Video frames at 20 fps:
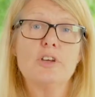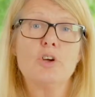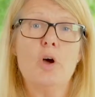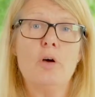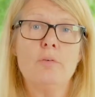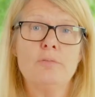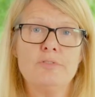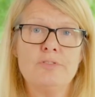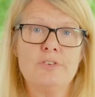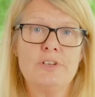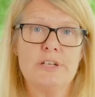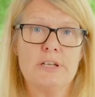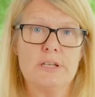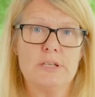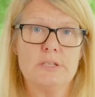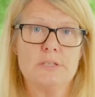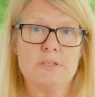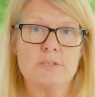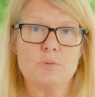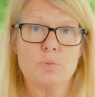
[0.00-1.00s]

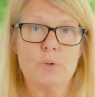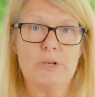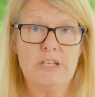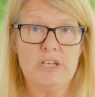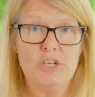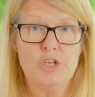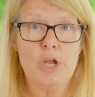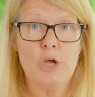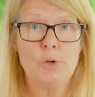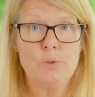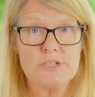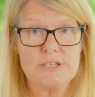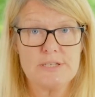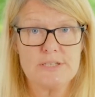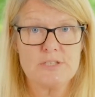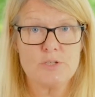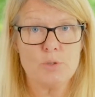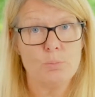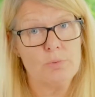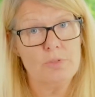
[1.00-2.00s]
confidence when you
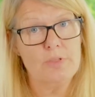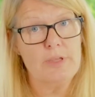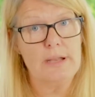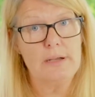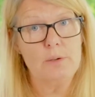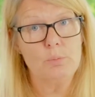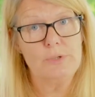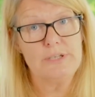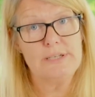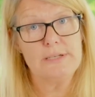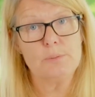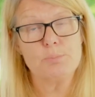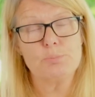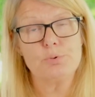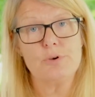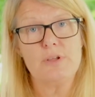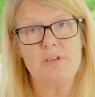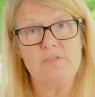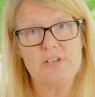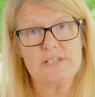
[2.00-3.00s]
notice something, and we did a
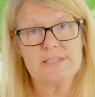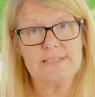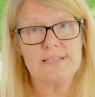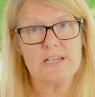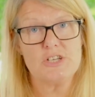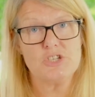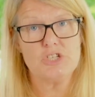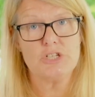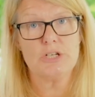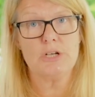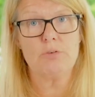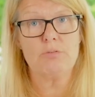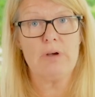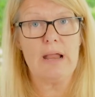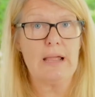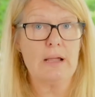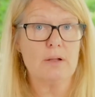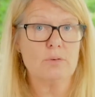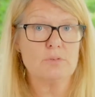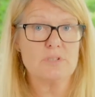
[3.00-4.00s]
previous session
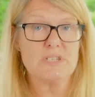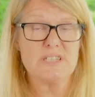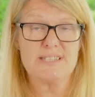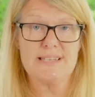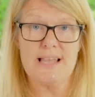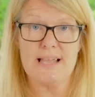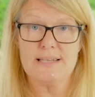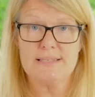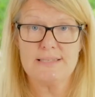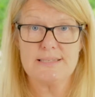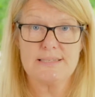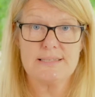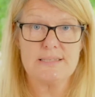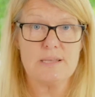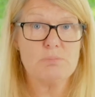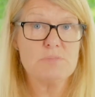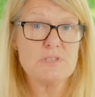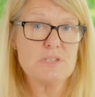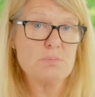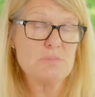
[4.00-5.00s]
around signs and
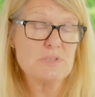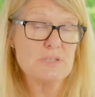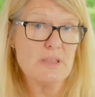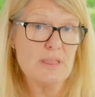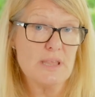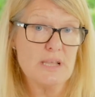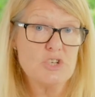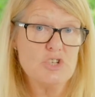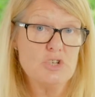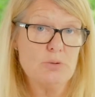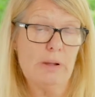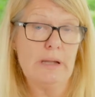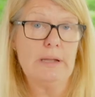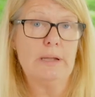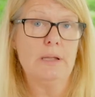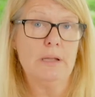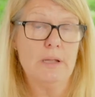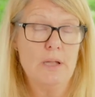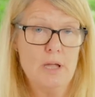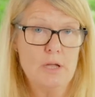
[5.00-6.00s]
symptoms and things you
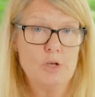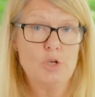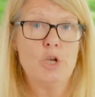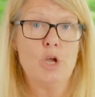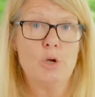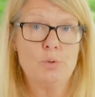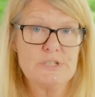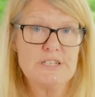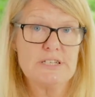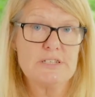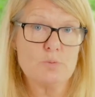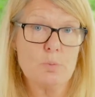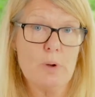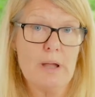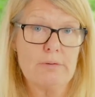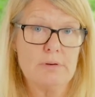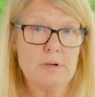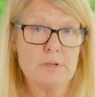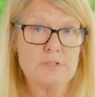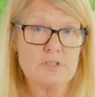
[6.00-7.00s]
might notice
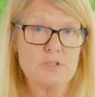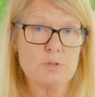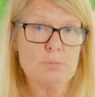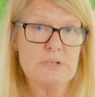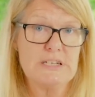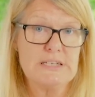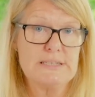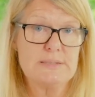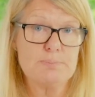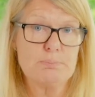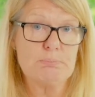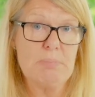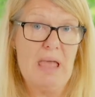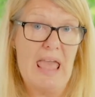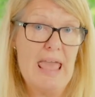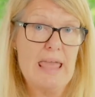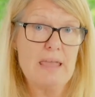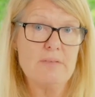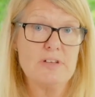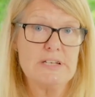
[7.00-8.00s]
where somebody is
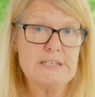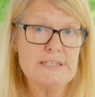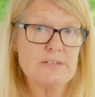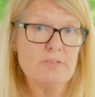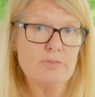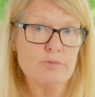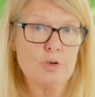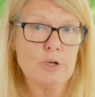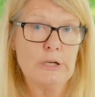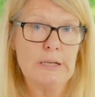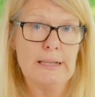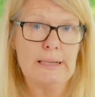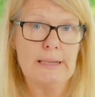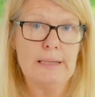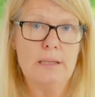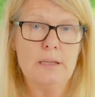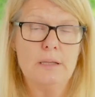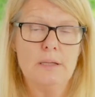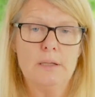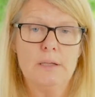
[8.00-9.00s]
behaving
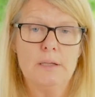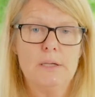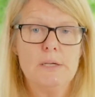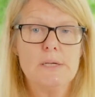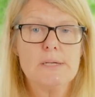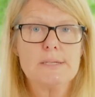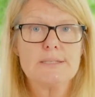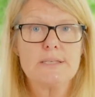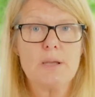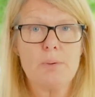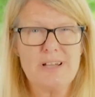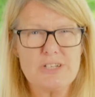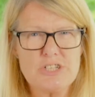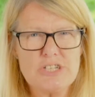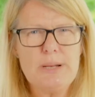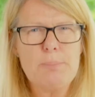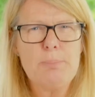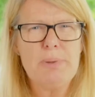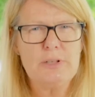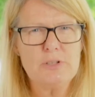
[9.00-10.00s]
differently. So
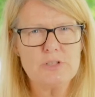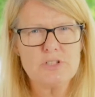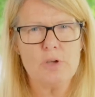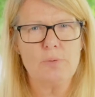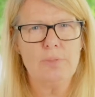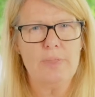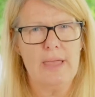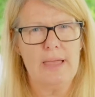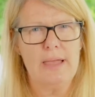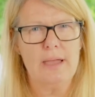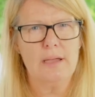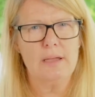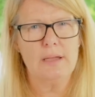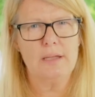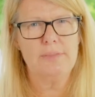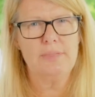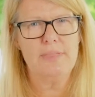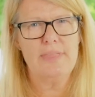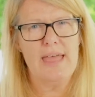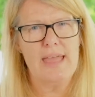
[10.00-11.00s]
actually build on that,
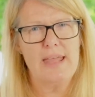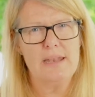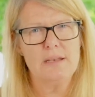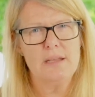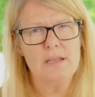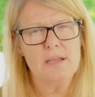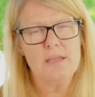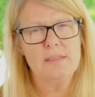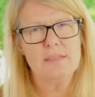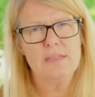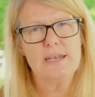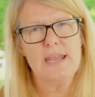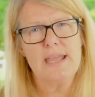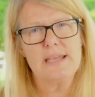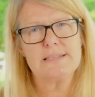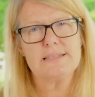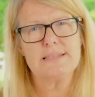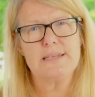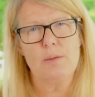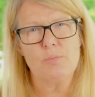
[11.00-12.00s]
and then the
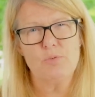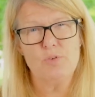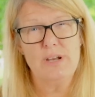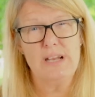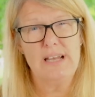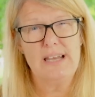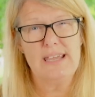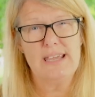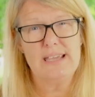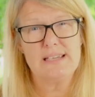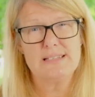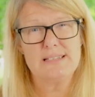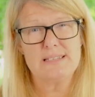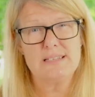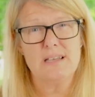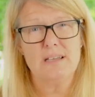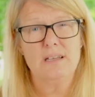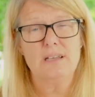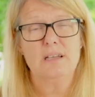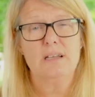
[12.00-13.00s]
next step really is,
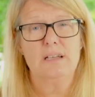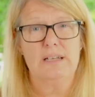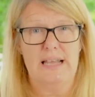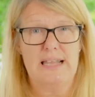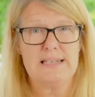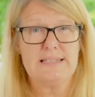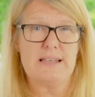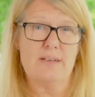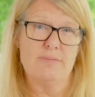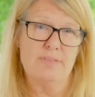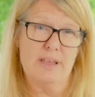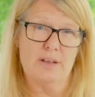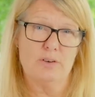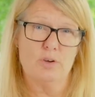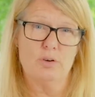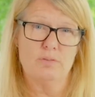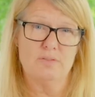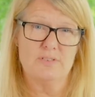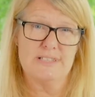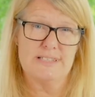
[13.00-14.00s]
let's have that
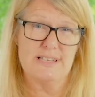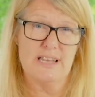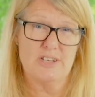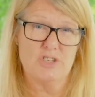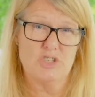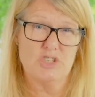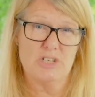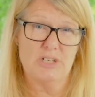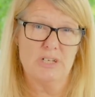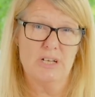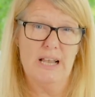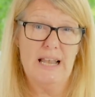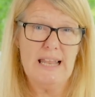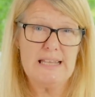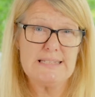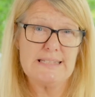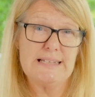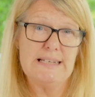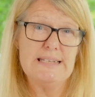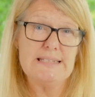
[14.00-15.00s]
conversation.
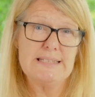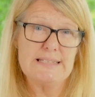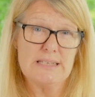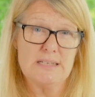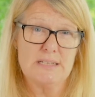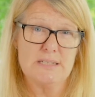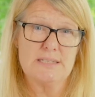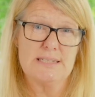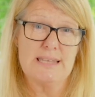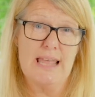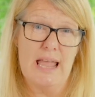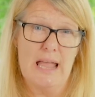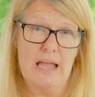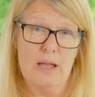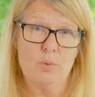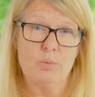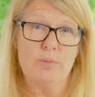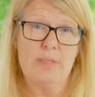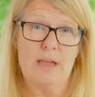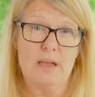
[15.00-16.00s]
Let's listen to
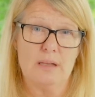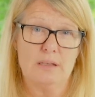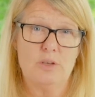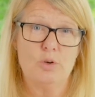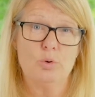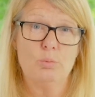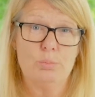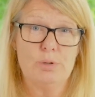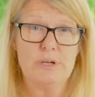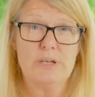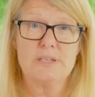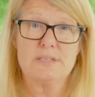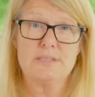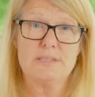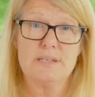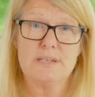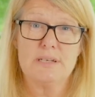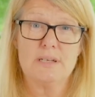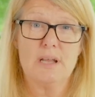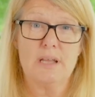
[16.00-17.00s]
how that young
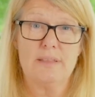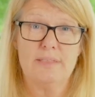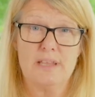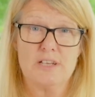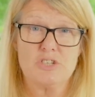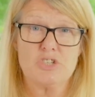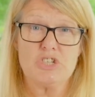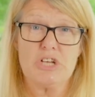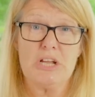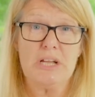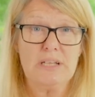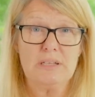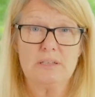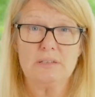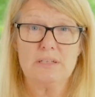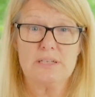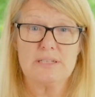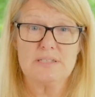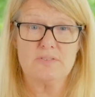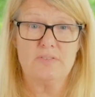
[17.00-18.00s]
person and that
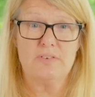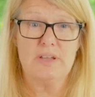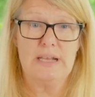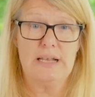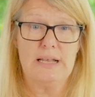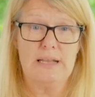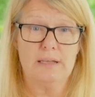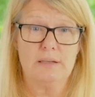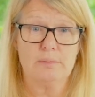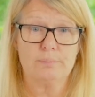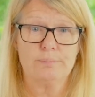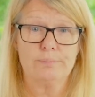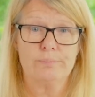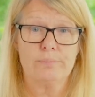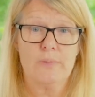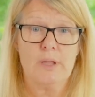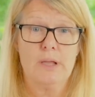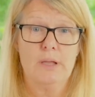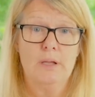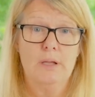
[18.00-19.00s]
child is feeling.
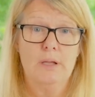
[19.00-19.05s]
It